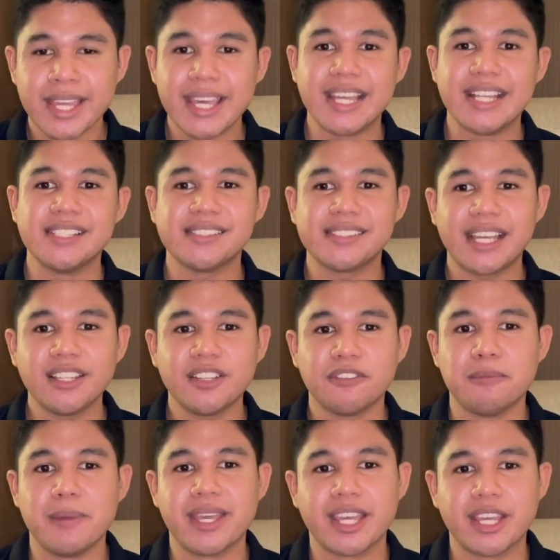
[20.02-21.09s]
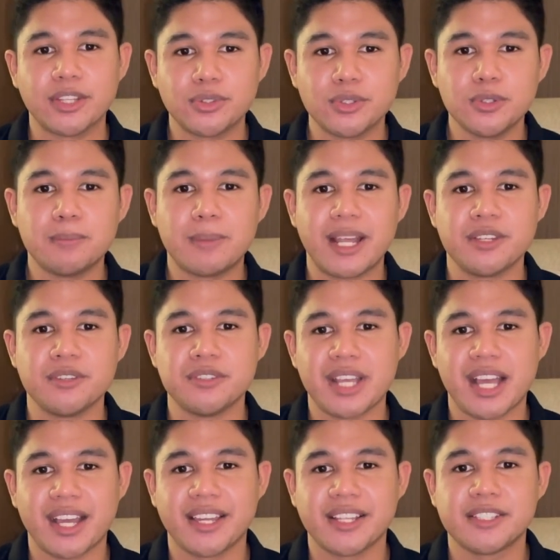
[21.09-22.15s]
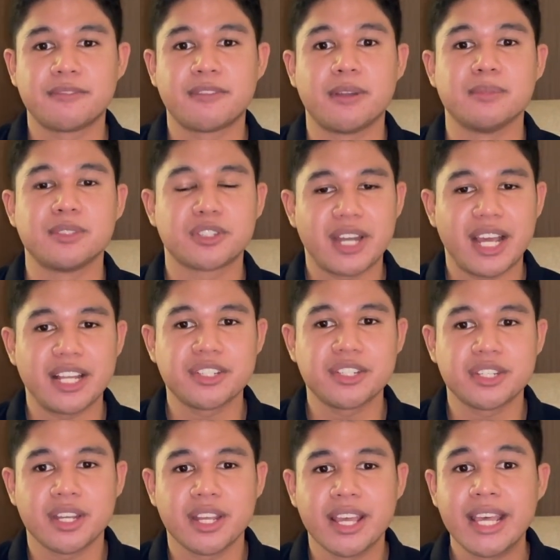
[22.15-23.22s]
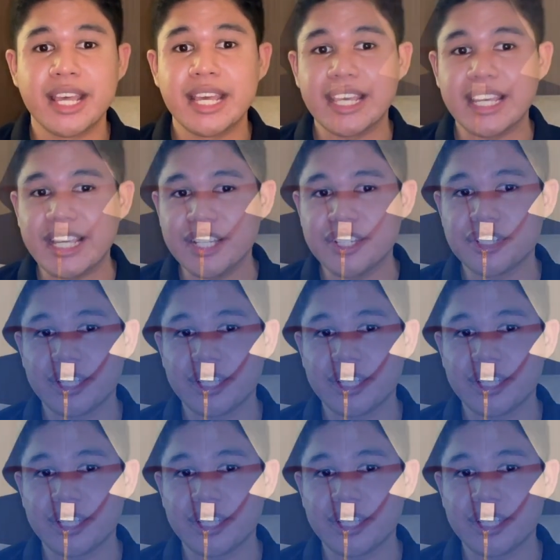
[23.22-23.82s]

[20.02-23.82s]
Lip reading: Instead of making two brand new jackets from scratch, each